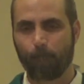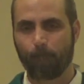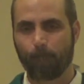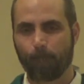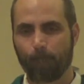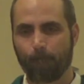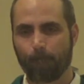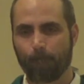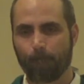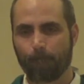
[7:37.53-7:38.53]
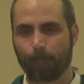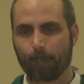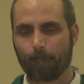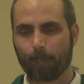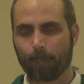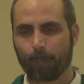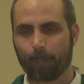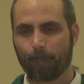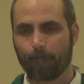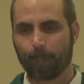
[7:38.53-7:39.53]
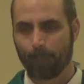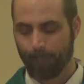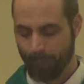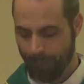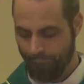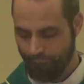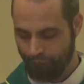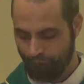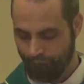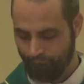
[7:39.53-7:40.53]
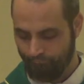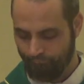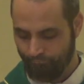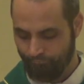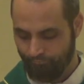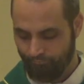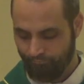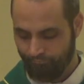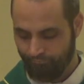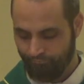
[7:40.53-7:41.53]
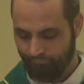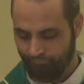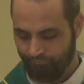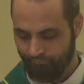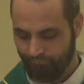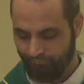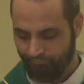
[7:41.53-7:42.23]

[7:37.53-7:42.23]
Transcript: (silence)